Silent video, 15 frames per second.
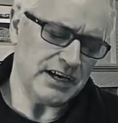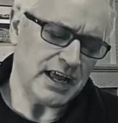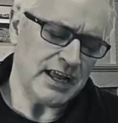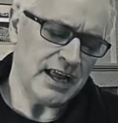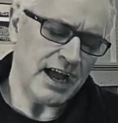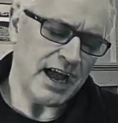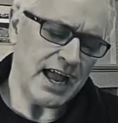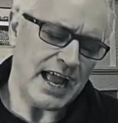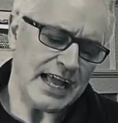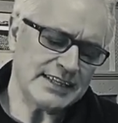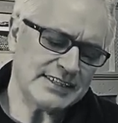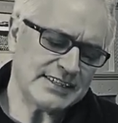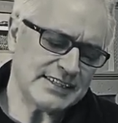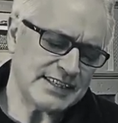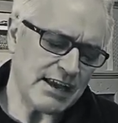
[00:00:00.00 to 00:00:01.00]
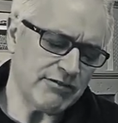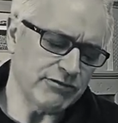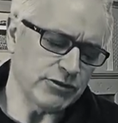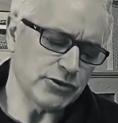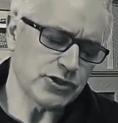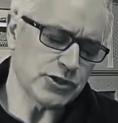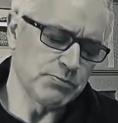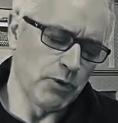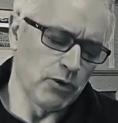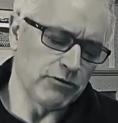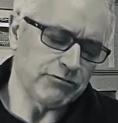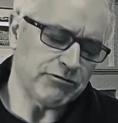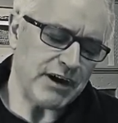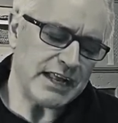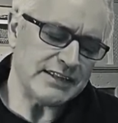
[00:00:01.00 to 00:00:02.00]
and I had several small
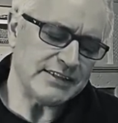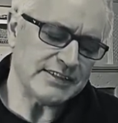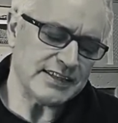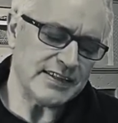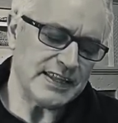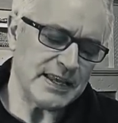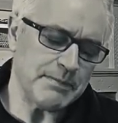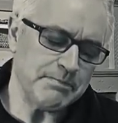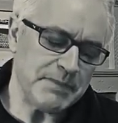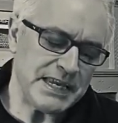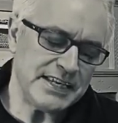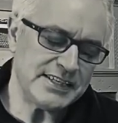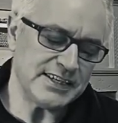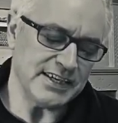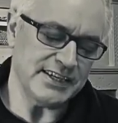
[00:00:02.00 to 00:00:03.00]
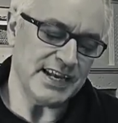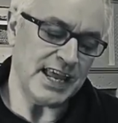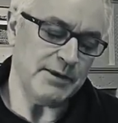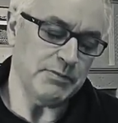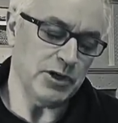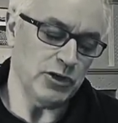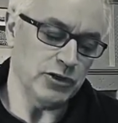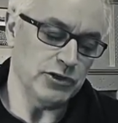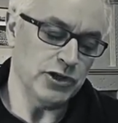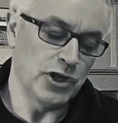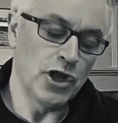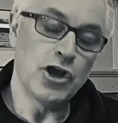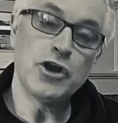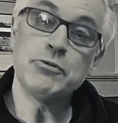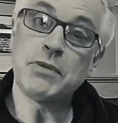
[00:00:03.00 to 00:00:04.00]
friends in the immediate neighbourhood
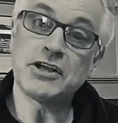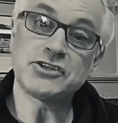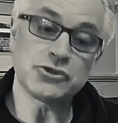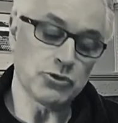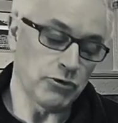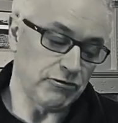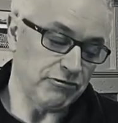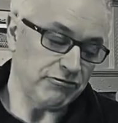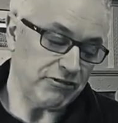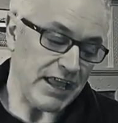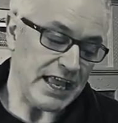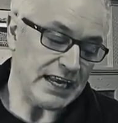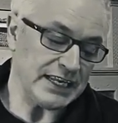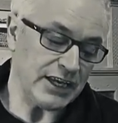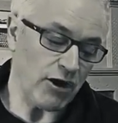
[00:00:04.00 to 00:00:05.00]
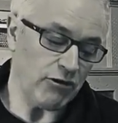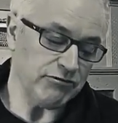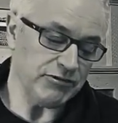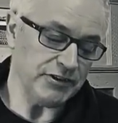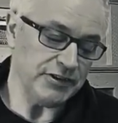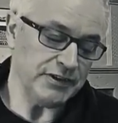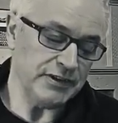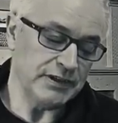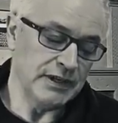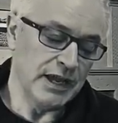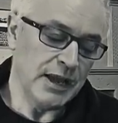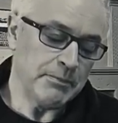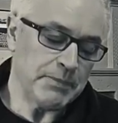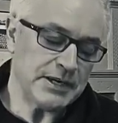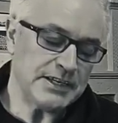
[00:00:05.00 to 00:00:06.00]
whom I saw fairly often.
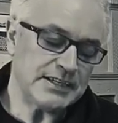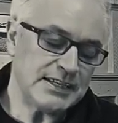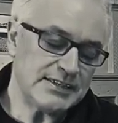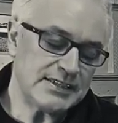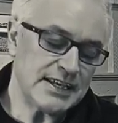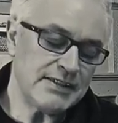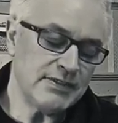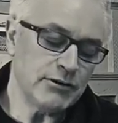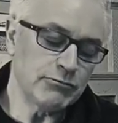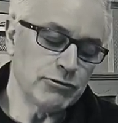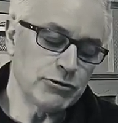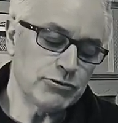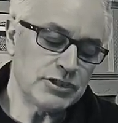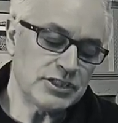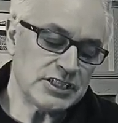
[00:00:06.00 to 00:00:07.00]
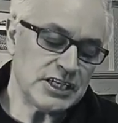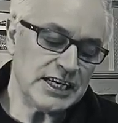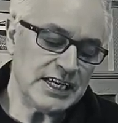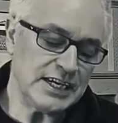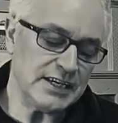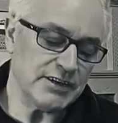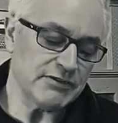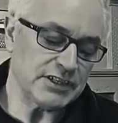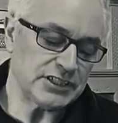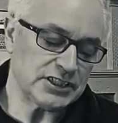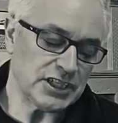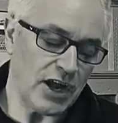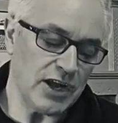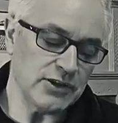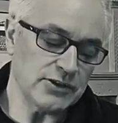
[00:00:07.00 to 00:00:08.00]
But it is in the routine of a
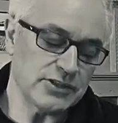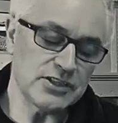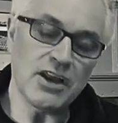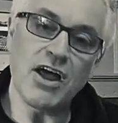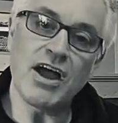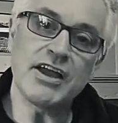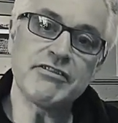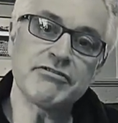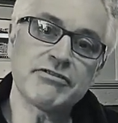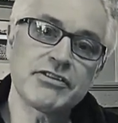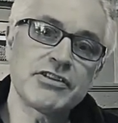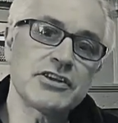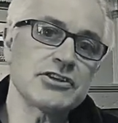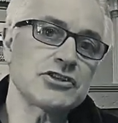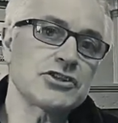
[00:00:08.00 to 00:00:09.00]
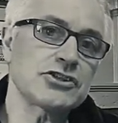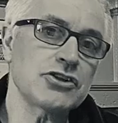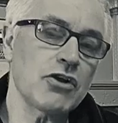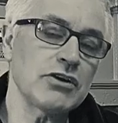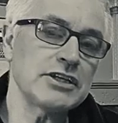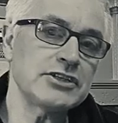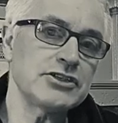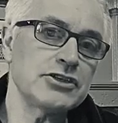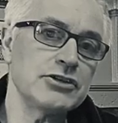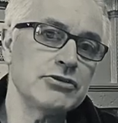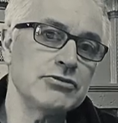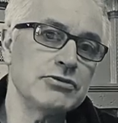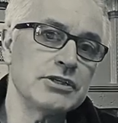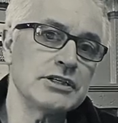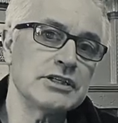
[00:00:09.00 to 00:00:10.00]
child's life that
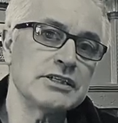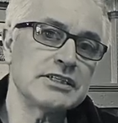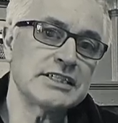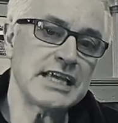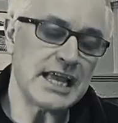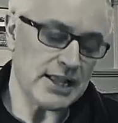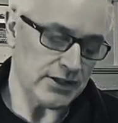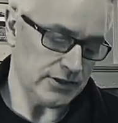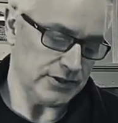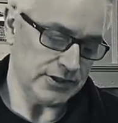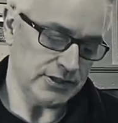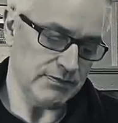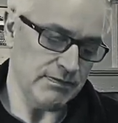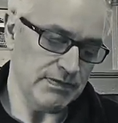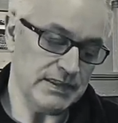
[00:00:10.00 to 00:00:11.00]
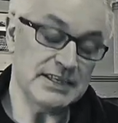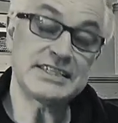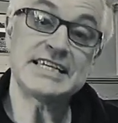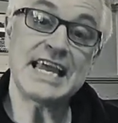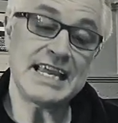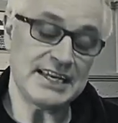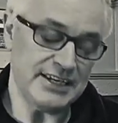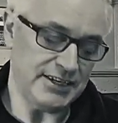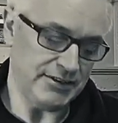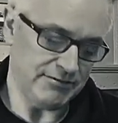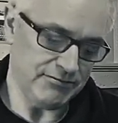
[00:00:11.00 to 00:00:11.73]
solitude tells the daily